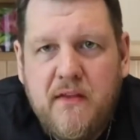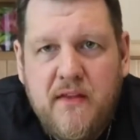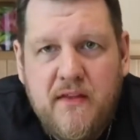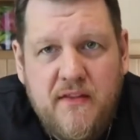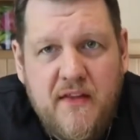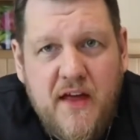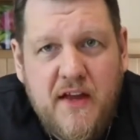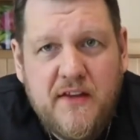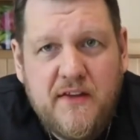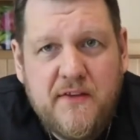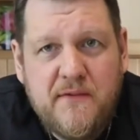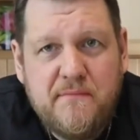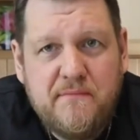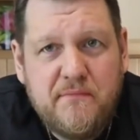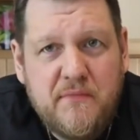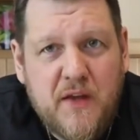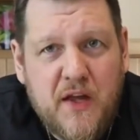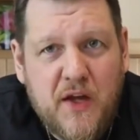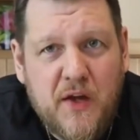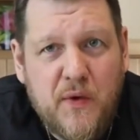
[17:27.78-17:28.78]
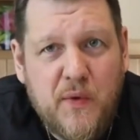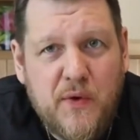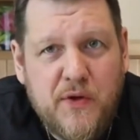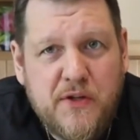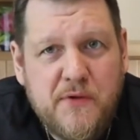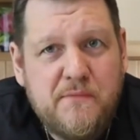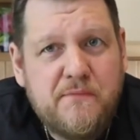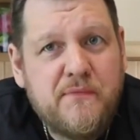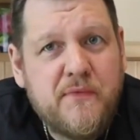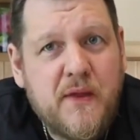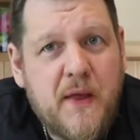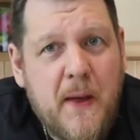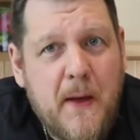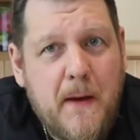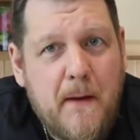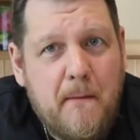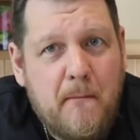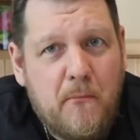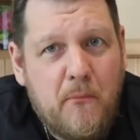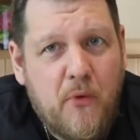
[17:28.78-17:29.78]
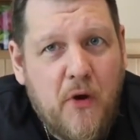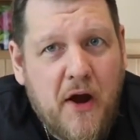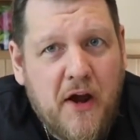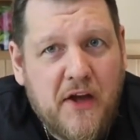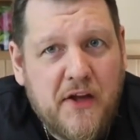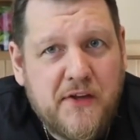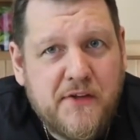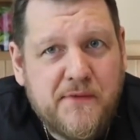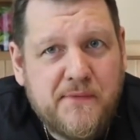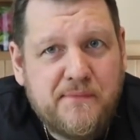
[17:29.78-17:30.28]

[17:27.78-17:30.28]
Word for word: That's a good braggot.